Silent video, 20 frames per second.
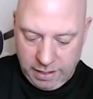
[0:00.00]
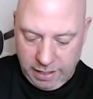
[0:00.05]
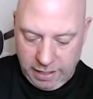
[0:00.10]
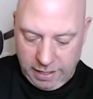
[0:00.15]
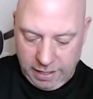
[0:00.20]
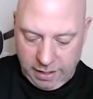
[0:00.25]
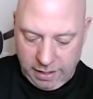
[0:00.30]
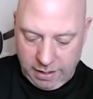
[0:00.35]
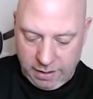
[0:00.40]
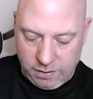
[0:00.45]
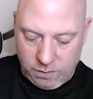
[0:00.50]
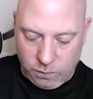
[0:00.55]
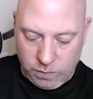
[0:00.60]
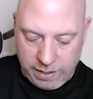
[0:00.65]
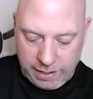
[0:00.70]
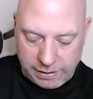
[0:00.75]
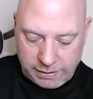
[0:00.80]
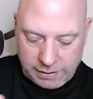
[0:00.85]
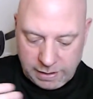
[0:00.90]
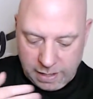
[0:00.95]
and
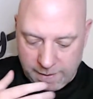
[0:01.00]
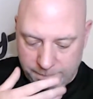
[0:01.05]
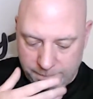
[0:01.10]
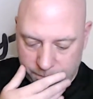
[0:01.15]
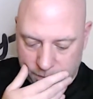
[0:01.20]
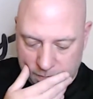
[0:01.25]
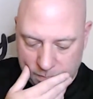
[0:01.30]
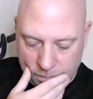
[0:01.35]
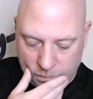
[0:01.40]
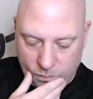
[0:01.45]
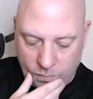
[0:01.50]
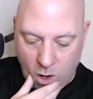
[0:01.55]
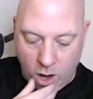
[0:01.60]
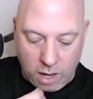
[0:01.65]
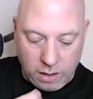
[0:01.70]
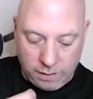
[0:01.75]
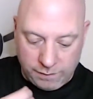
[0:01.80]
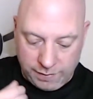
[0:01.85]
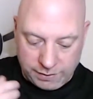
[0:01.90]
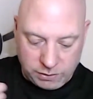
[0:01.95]
we ended up,
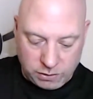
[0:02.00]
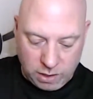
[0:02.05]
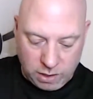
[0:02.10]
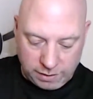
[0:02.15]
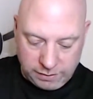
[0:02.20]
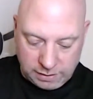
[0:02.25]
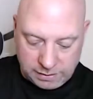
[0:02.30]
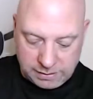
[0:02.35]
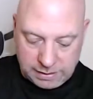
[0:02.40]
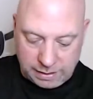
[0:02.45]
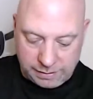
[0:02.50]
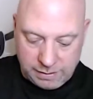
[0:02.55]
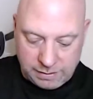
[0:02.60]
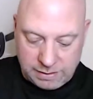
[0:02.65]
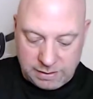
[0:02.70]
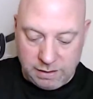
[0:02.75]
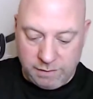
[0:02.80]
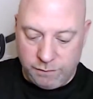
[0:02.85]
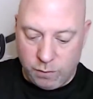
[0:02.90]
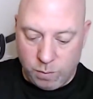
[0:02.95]
all of us got the Southern
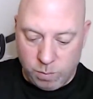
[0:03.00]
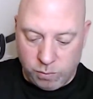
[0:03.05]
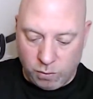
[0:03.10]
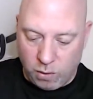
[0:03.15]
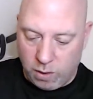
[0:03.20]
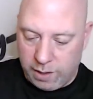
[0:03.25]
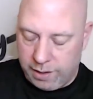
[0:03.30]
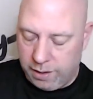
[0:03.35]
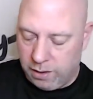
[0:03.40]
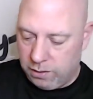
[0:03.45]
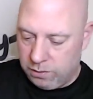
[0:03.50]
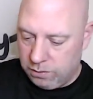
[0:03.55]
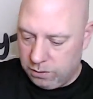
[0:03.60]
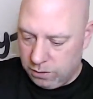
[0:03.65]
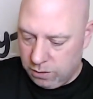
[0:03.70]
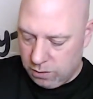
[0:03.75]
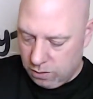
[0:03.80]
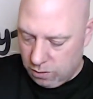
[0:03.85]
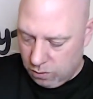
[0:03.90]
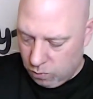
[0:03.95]
Seafood Broil,
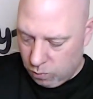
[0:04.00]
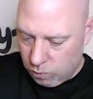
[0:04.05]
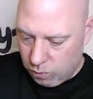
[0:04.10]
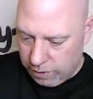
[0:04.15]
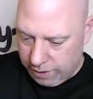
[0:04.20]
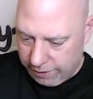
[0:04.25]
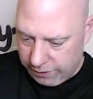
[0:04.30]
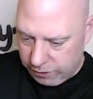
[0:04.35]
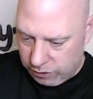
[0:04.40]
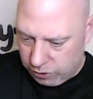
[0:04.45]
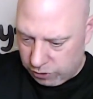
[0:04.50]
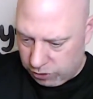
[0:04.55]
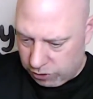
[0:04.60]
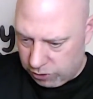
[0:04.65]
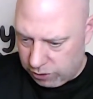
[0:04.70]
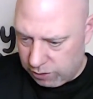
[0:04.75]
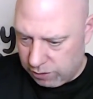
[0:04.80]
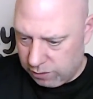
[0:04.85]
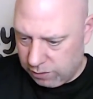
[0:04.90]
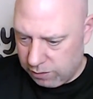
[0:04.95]

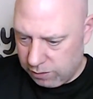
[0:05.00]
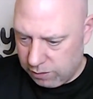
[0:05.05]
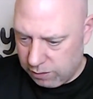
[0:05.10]
which